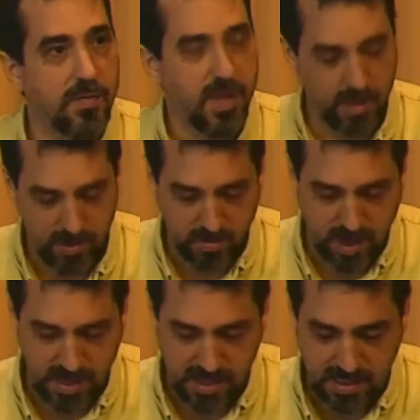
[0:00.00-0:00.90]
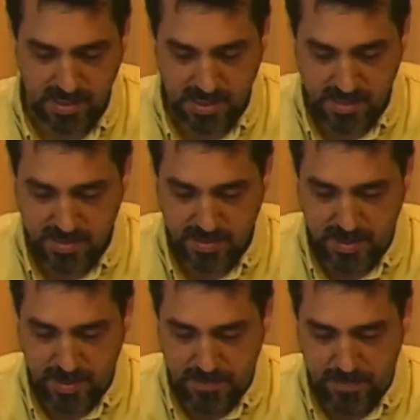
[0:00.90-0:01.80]
Hitler, writing in his
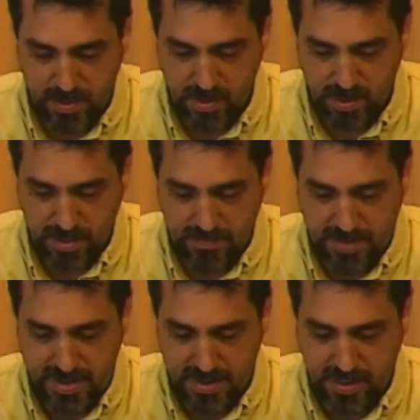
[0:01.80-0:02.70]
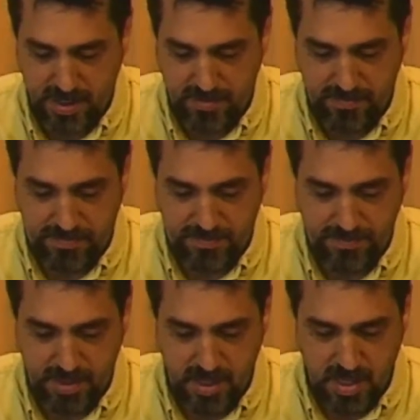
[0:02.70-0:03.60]
book, Mein Kampf,
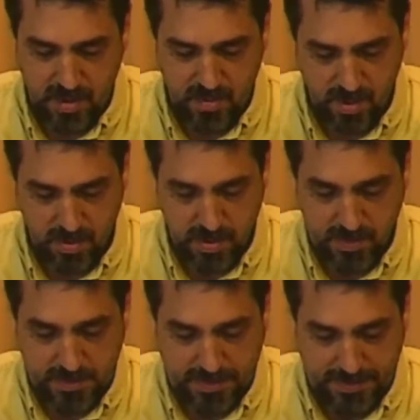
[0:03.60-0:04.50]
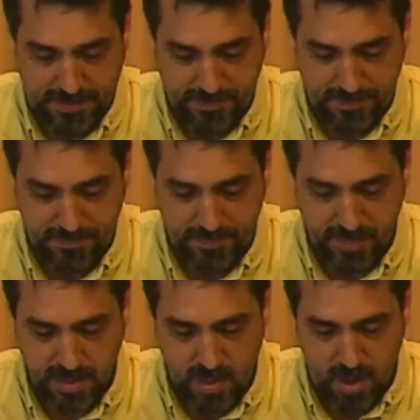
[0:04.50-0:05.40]
wrote,
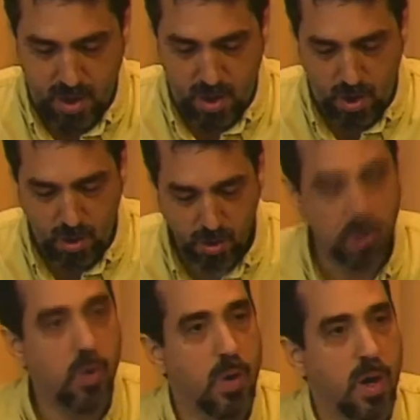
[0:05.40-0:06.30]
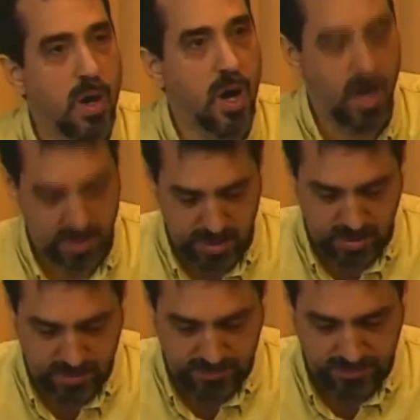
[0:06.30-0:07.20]
all who are not
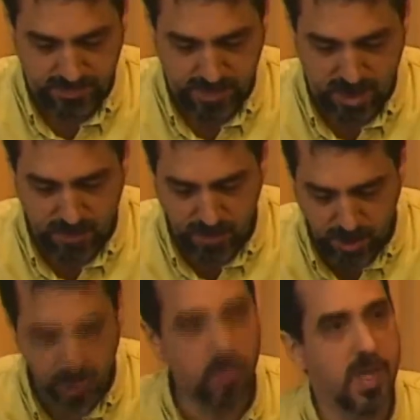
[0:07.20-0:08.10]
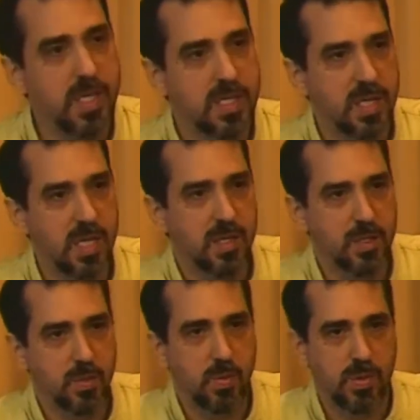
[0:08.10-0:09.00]
of a good race in
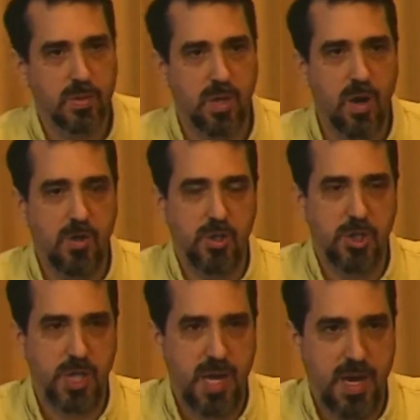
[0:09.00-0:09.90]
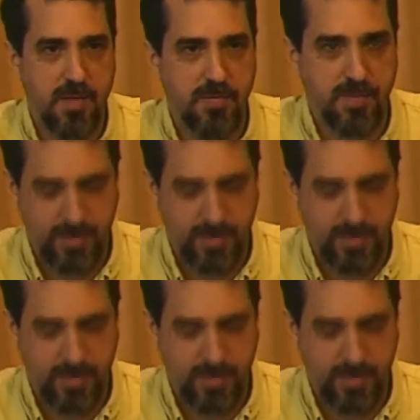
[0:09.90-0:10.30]
this world are chaff.